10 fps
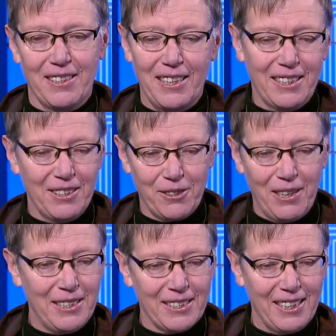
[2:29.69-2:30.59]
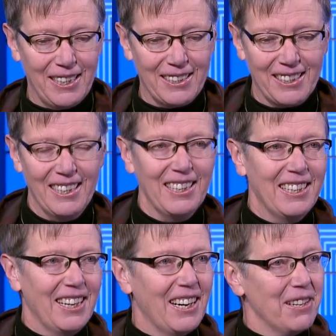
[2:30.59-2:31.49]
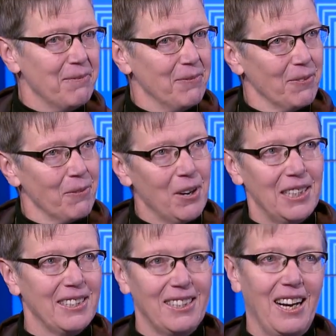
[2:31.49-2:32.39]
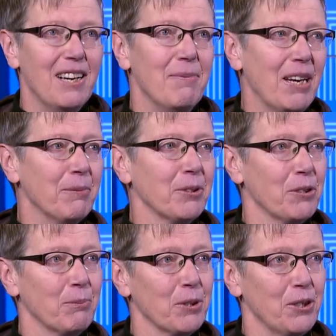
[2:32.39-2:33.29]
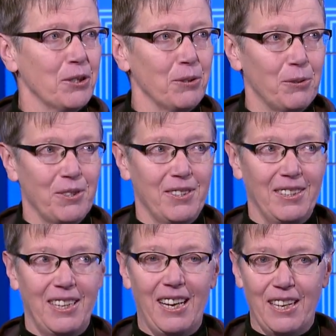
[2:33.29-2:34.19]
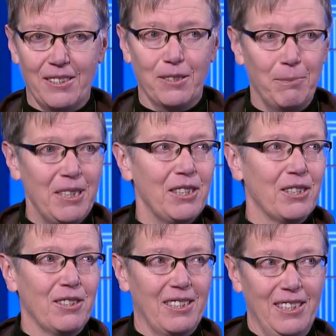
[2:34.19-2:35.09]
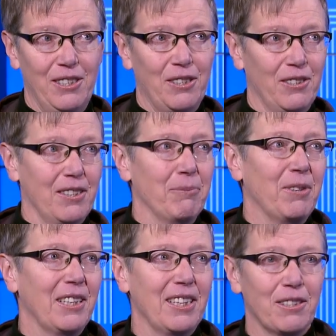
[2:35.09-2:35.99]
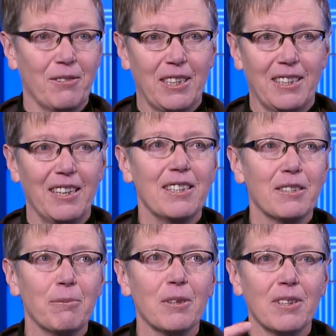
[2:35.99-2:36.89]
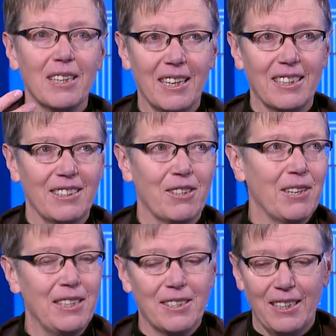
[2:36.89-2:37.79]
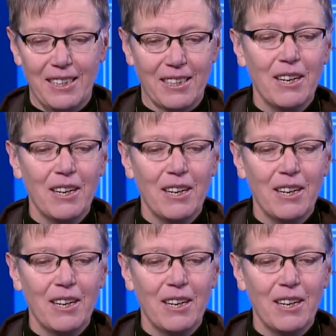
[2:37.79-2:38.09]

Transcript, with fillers: They can translate um, what I'm able to produce as speech into something that's recognizable. They can translate